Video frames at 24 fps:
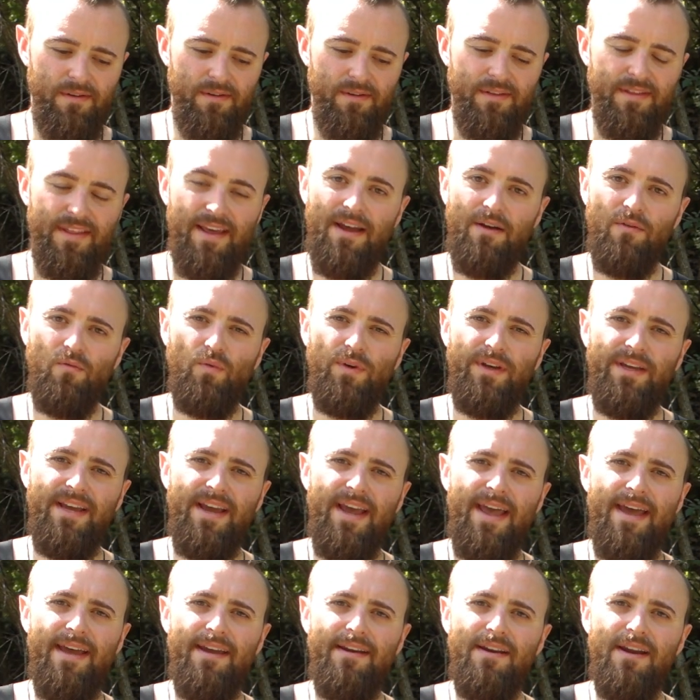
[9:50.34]
that we
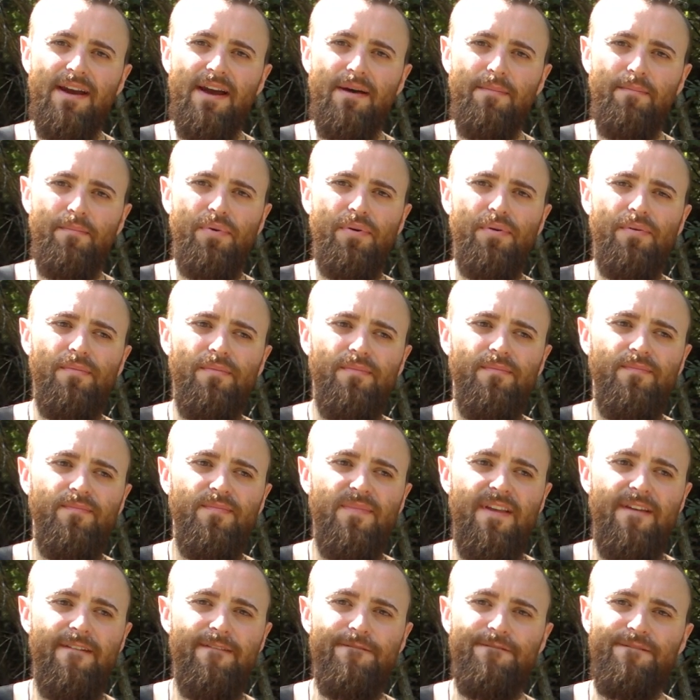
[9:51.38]
end up
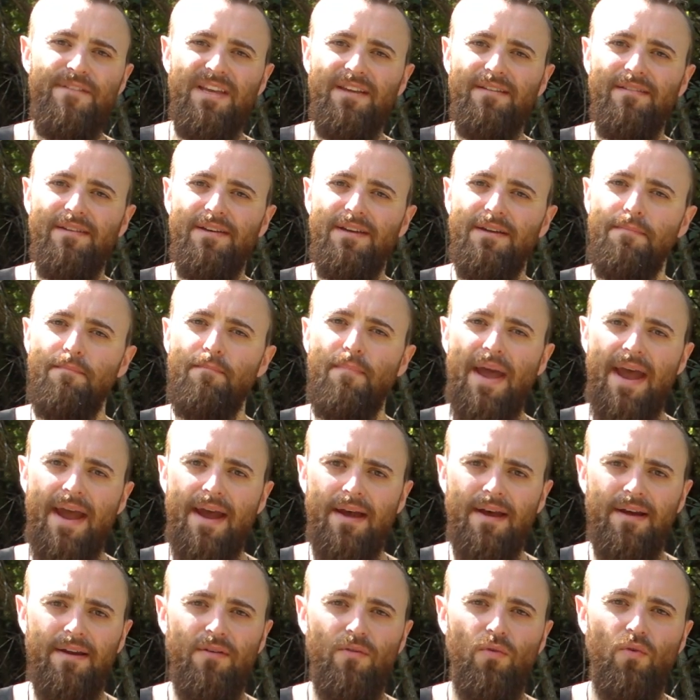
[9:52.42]
feeling
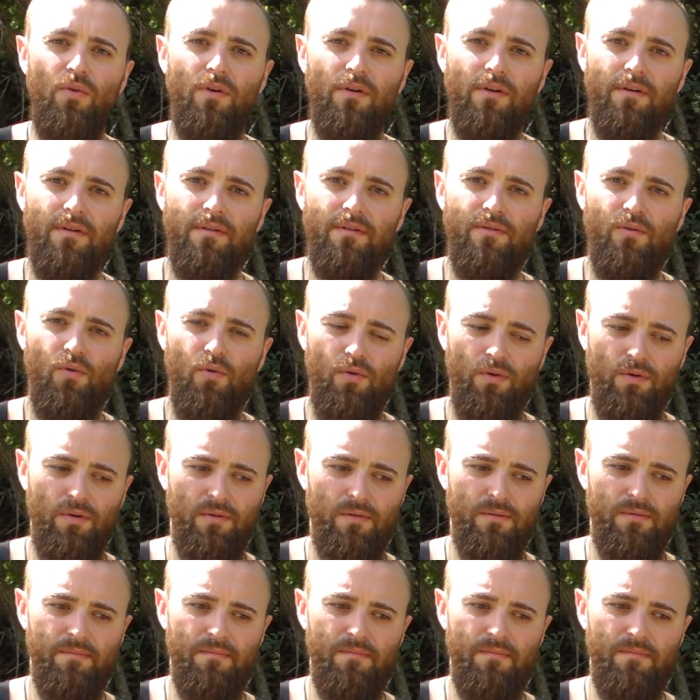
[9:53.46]
bad or